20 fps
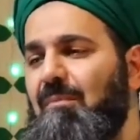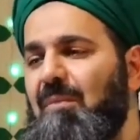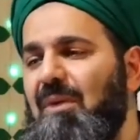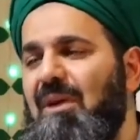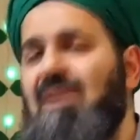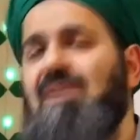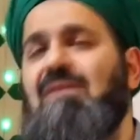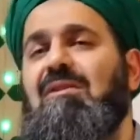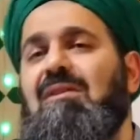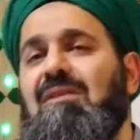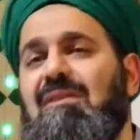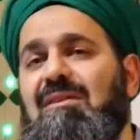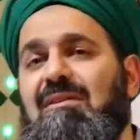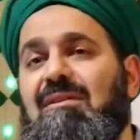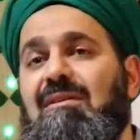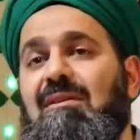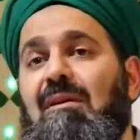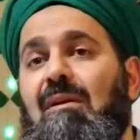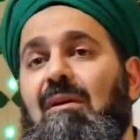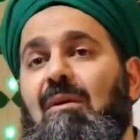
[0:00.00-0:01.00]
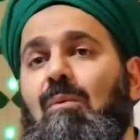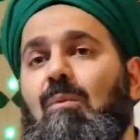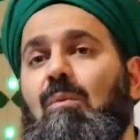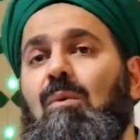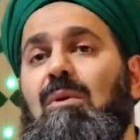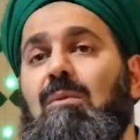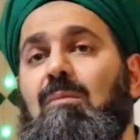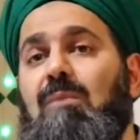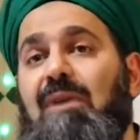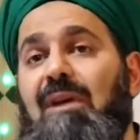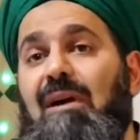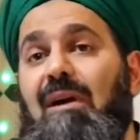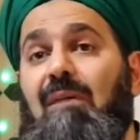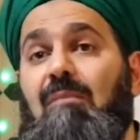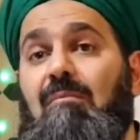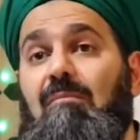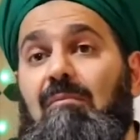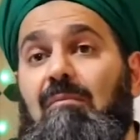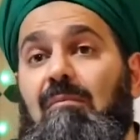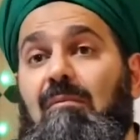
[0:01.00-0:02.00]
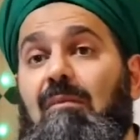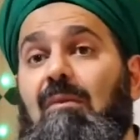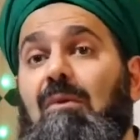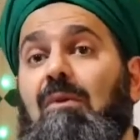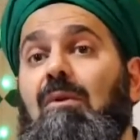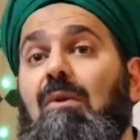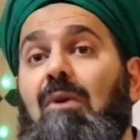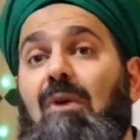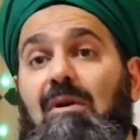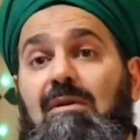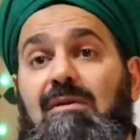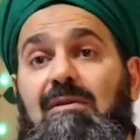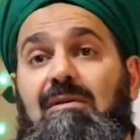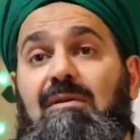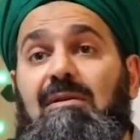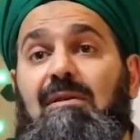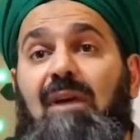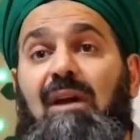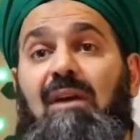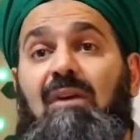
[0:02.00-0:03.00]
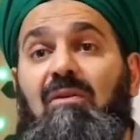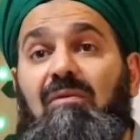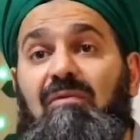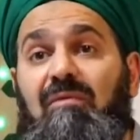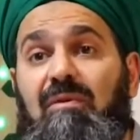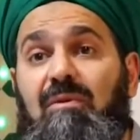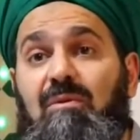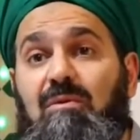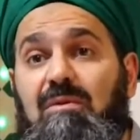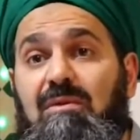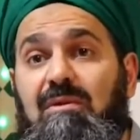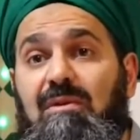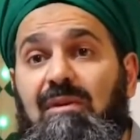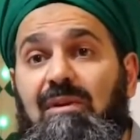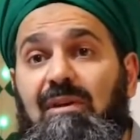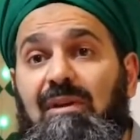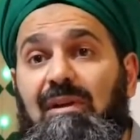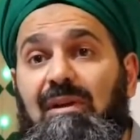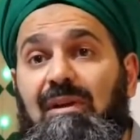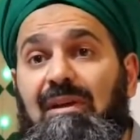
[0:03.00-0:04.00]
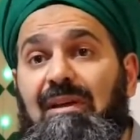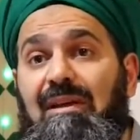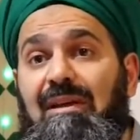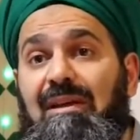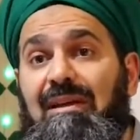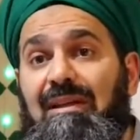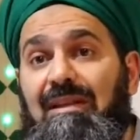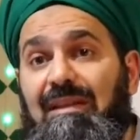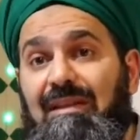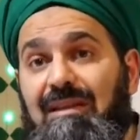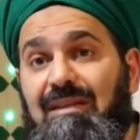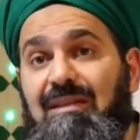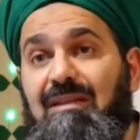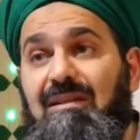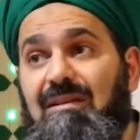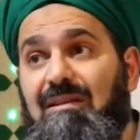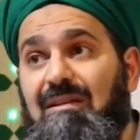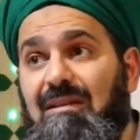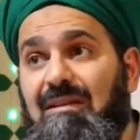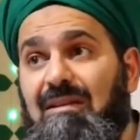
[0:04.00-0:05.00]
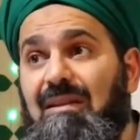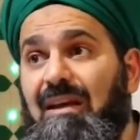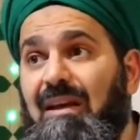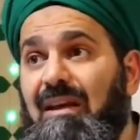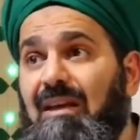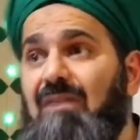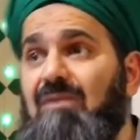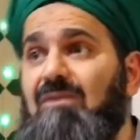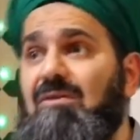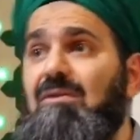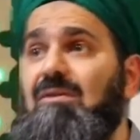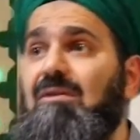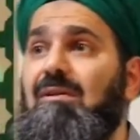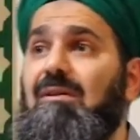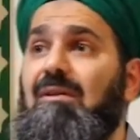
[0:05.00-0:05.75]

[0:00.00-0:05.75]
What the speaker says: patience, will become lost and confused. This is this age